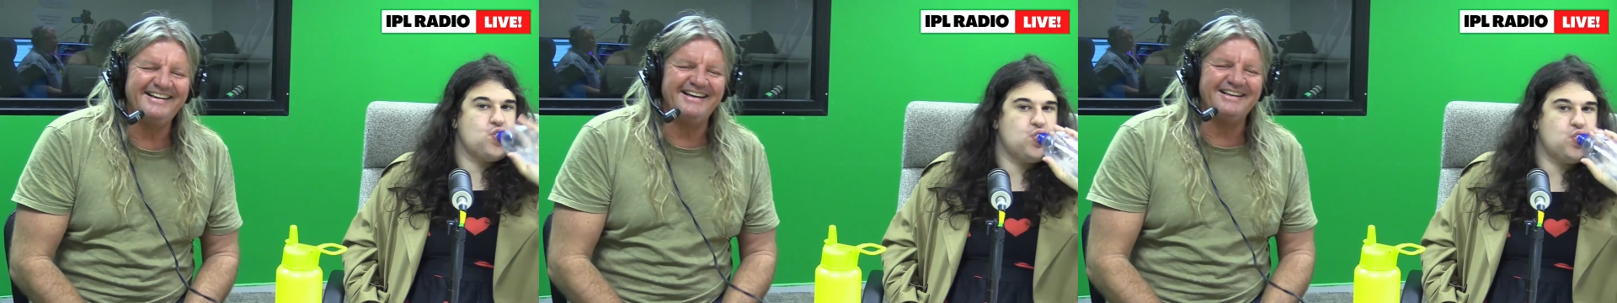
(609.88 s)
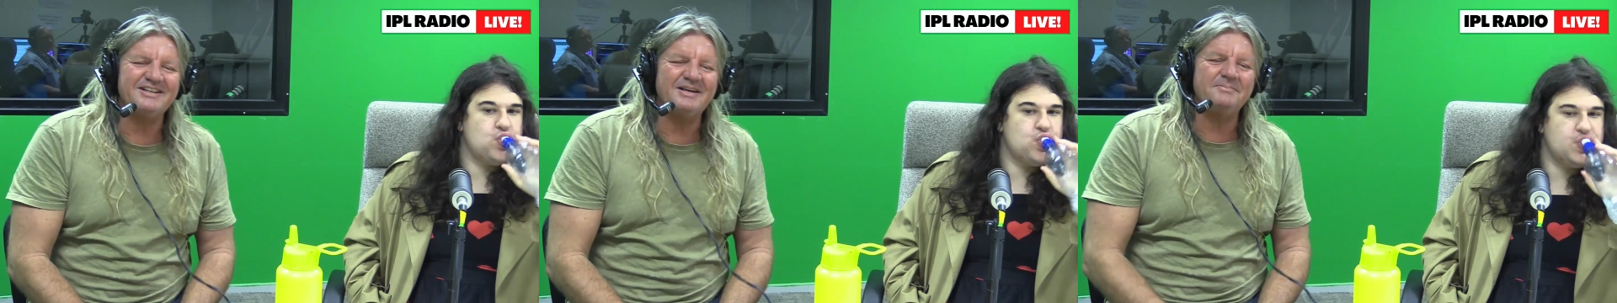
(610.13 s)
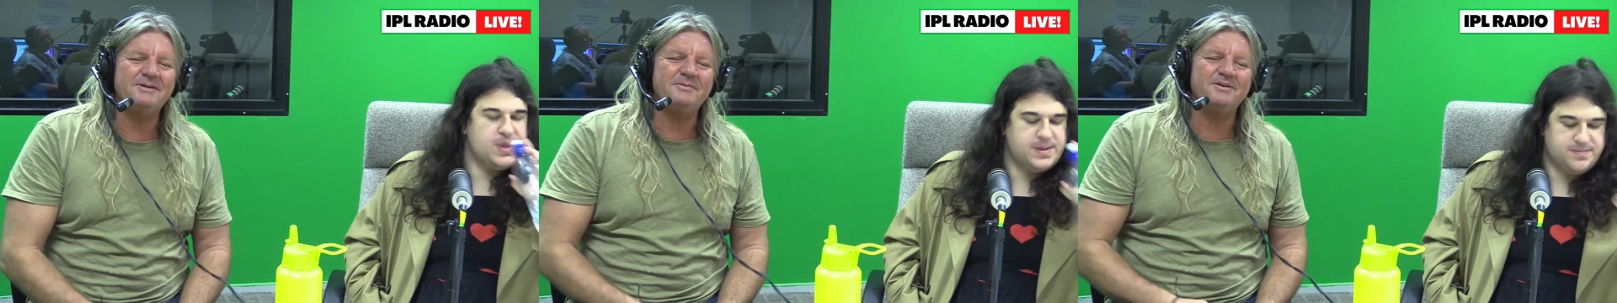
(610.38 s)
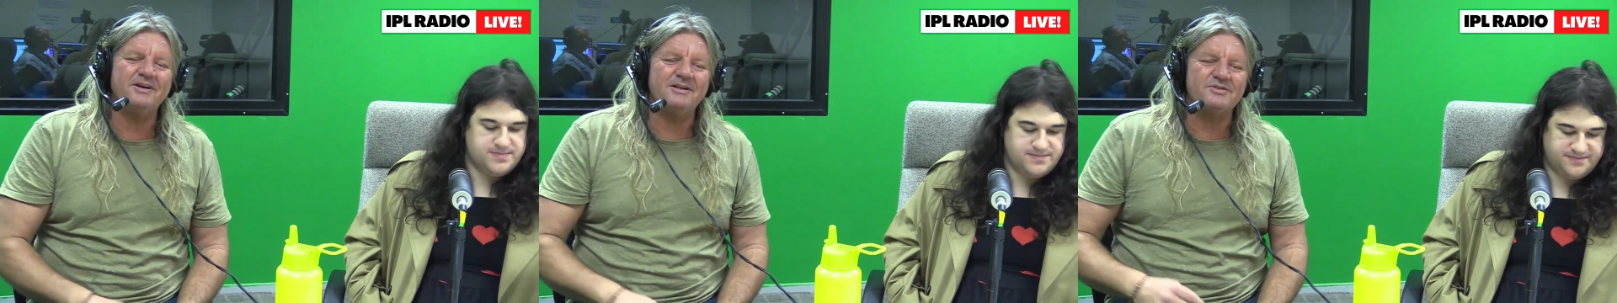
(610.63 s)
Speaker 1: yeah, Can some get...
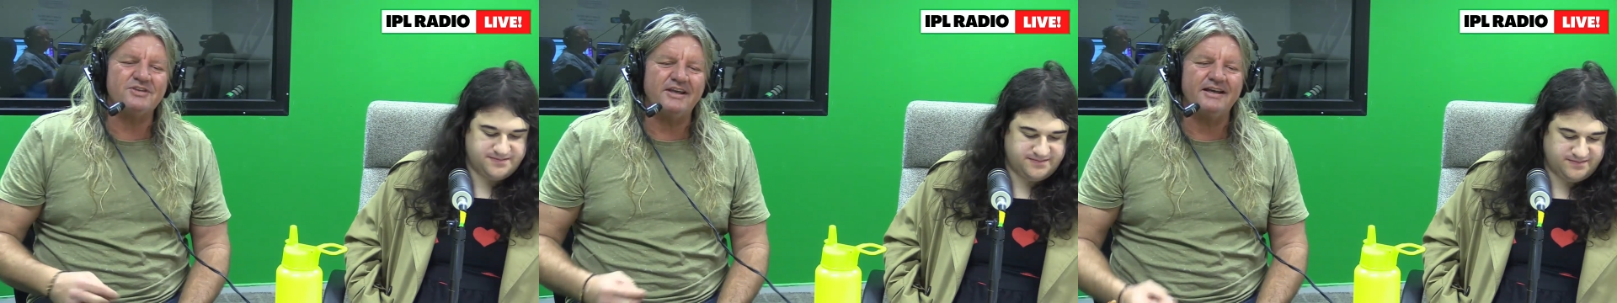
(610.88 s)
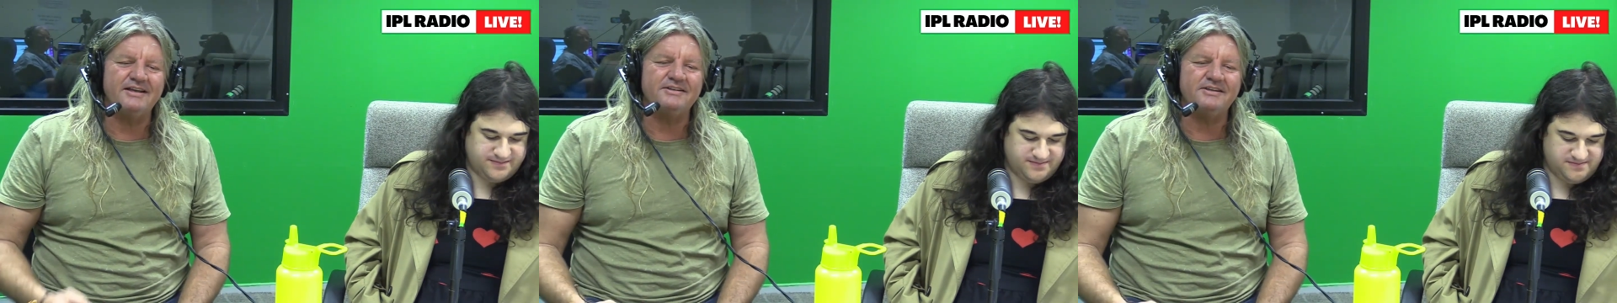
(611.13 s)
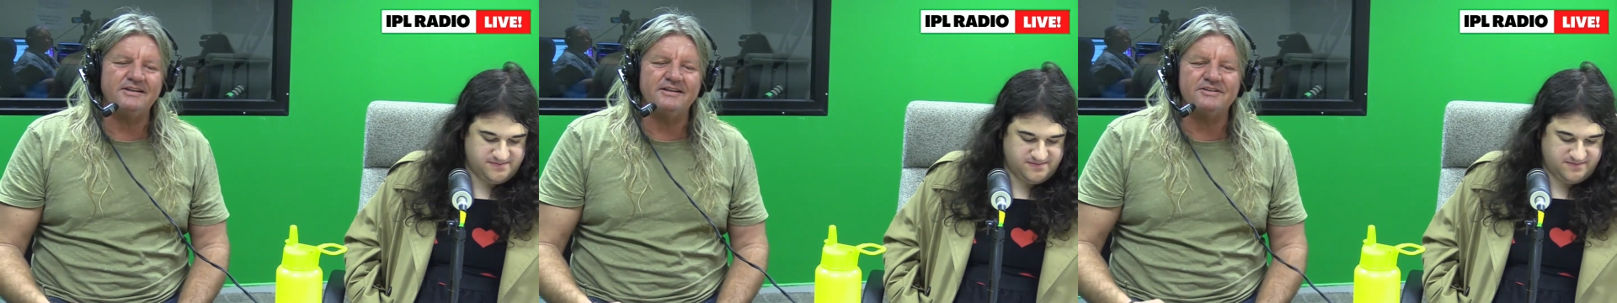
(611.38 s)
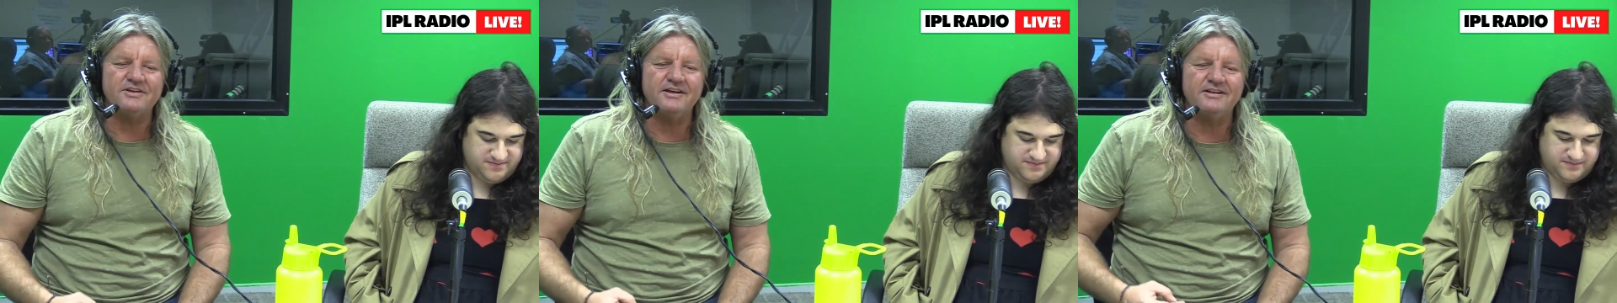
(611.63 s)
people call them sound healings.